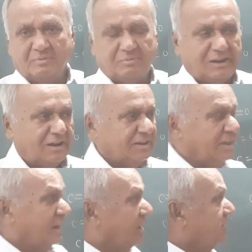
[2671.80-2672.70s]
Well,
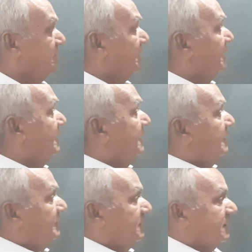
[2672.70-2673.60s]
here I have given
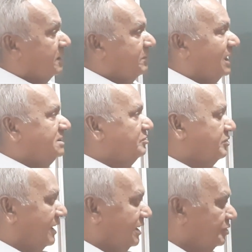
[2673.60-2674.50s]
the chemical shift
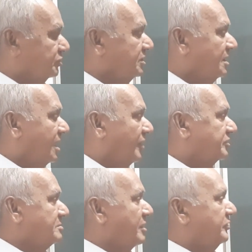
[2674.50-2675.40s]
values of
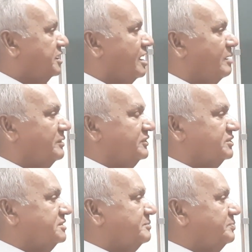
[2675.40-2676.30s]
some of the
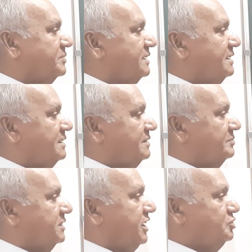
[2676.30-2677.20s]
carbons.
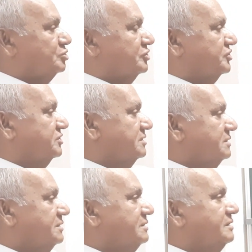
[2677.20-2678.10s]
Ketones
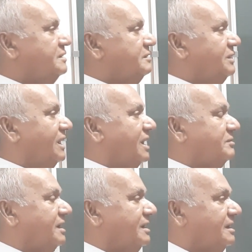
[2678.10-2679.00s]
will have
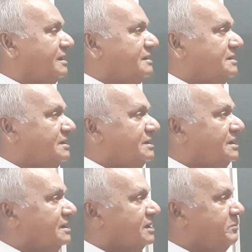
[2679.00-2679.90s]
a
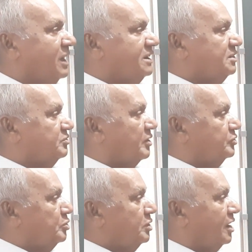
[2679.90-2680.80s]
chemical shift of
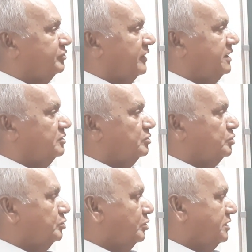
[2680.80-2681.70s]
205 to
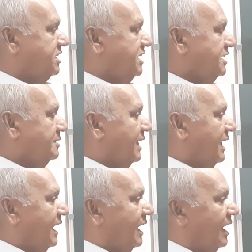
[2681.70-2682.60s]
220,
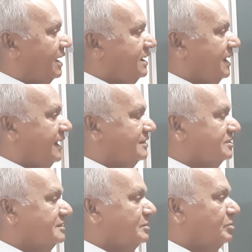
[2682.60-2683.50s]

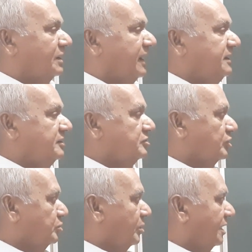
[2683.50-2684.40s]
aldehydes 190 to
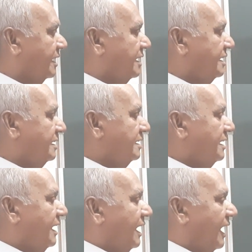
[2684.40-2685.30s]
200,
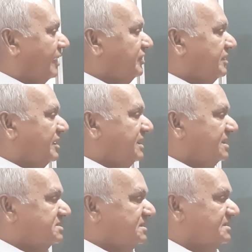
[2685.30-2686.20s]
acids and
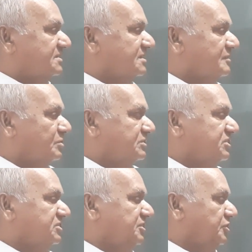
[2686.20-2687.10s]
esters
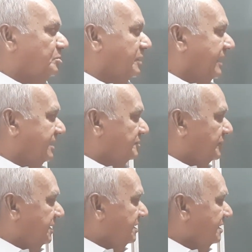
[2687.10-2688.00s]
160 to
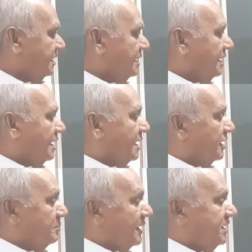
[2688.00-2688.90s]
185,
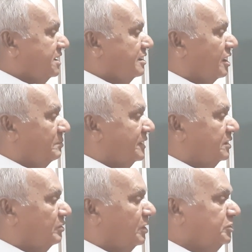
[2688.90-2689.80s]
aromatic
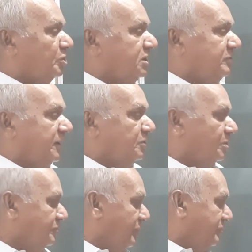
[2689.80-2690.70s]
carbon 125 to
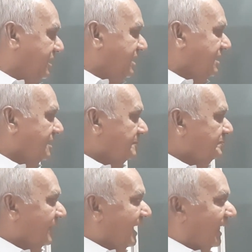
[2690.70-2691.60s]
150,
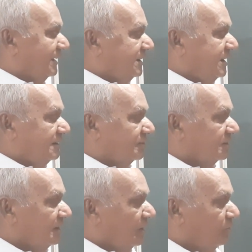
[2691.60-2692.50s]
alkenes
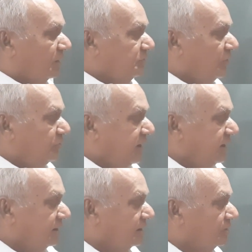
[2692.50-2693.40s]

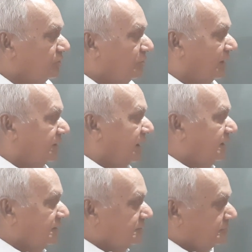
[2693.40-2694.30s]
115 to
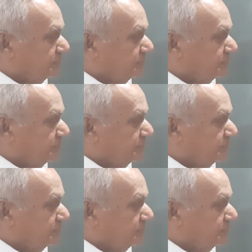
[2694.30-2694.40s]
110,